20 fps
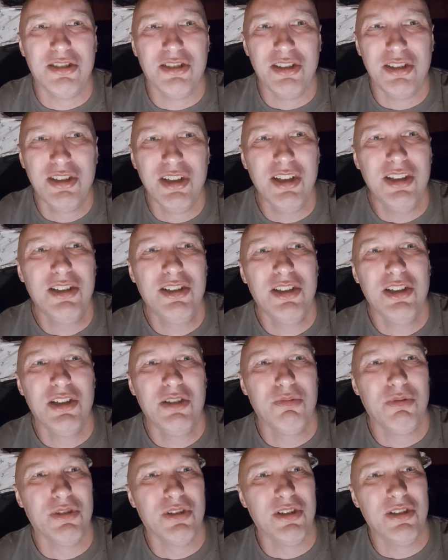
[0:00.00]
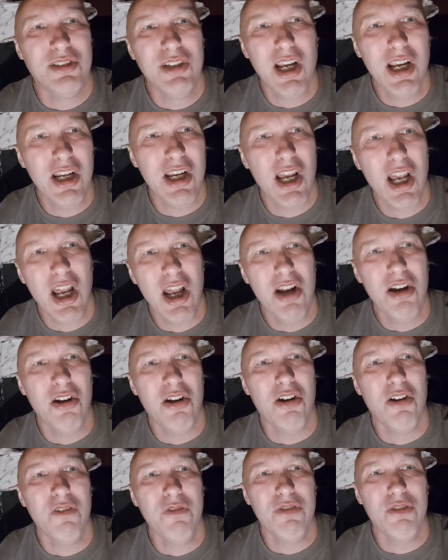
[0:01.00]
The sisters was a day
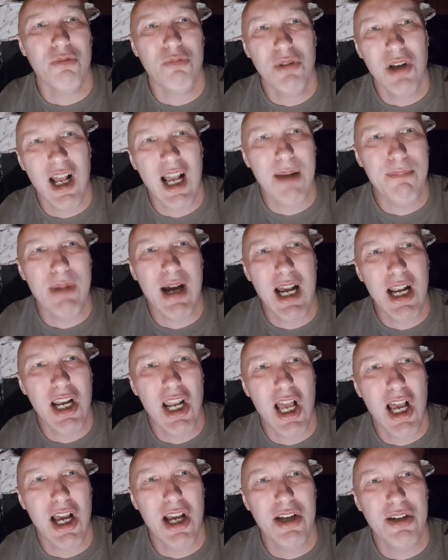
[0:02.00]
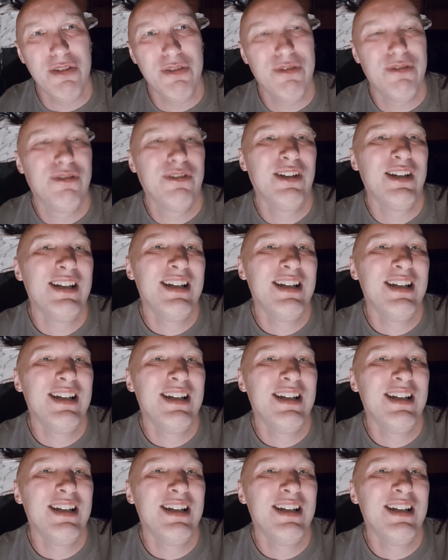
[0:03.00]
error of the work my life.